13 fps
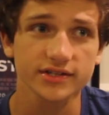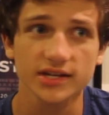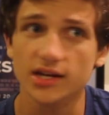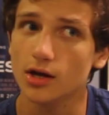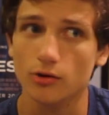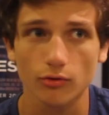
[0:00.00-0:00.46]

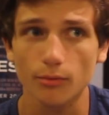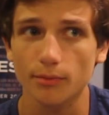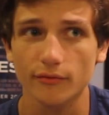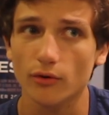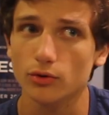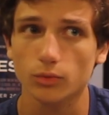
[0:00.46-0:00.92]
seeing a group
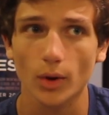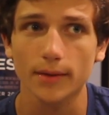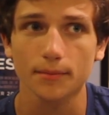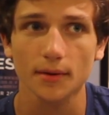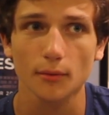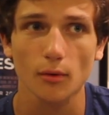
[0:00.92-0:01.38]
of old
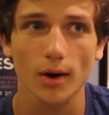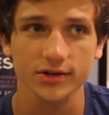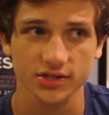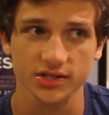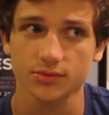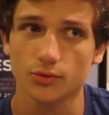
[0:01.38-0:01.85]
white people
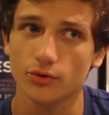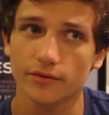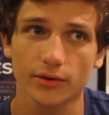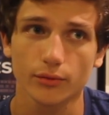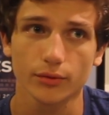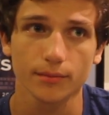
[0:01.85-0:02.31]
watch this
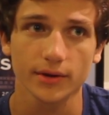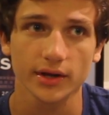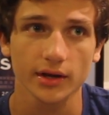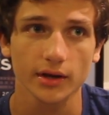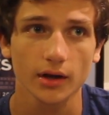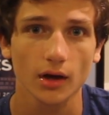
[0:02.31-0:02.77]
movie would
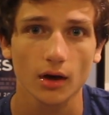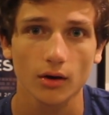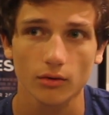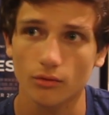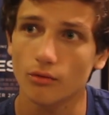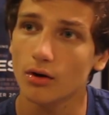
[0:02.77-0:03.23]
be
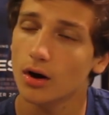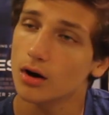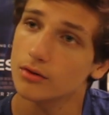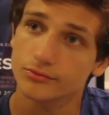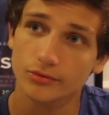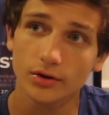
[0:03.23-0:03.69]

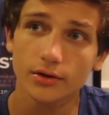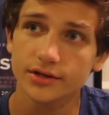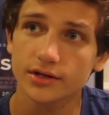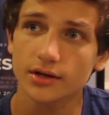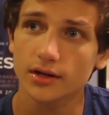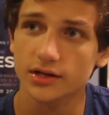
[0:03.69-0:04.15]

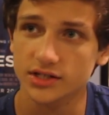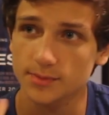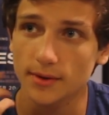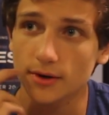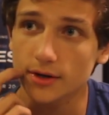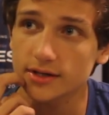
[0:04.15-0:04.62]
really an
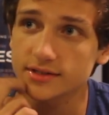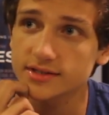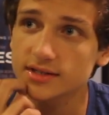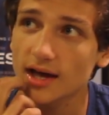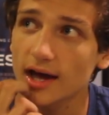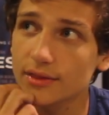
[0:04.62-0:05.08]

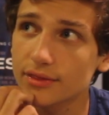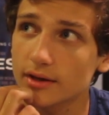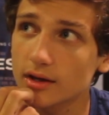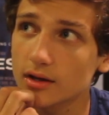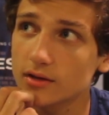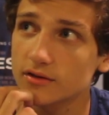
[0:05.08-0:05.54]
experience, I
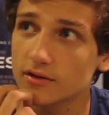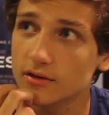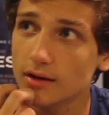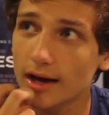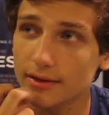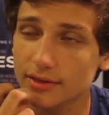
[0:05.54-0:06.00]
think.
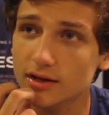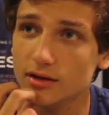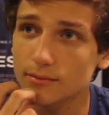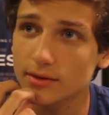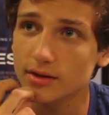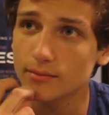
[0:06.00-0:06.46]
I
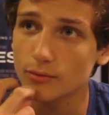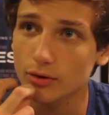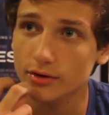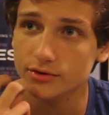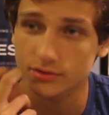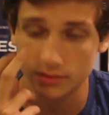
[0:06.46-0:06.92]
don't
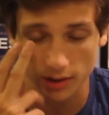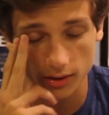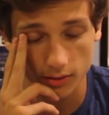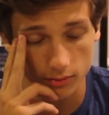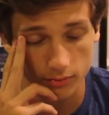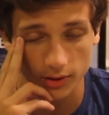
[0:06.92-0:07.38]
want
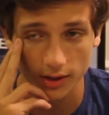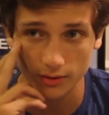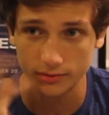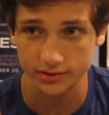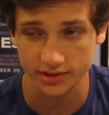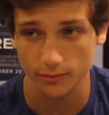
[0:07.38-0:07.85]

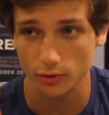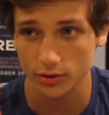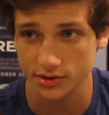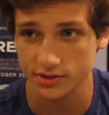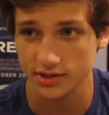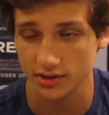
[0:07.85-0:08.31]
to say more
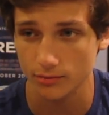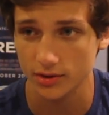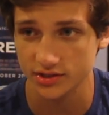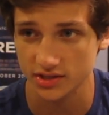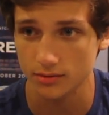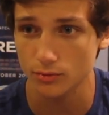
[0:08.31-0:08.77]
interesting than
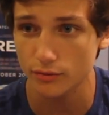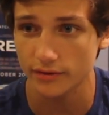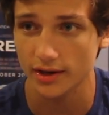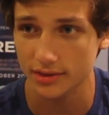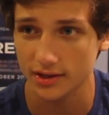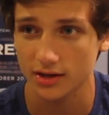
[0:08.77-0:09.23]
watching the
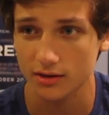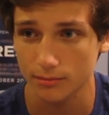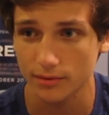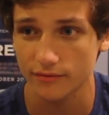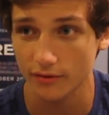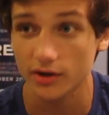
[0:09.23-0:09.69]
movie. I think it
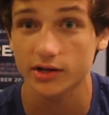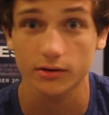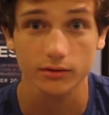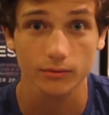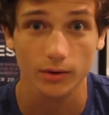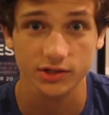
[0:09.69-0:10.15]
could be
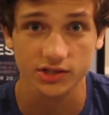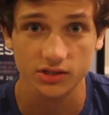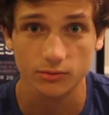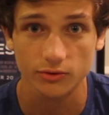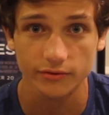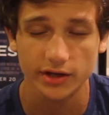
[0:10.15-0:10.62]
funnier than watching
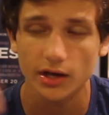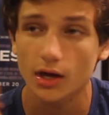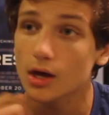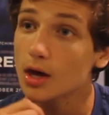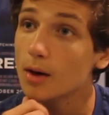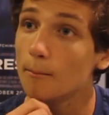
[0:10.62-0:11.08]
the movie.
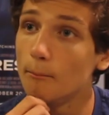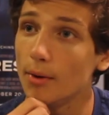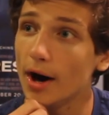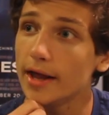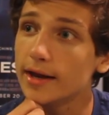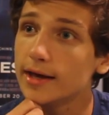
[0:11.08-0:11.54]

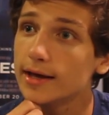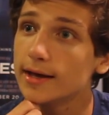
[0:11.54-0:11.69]
But,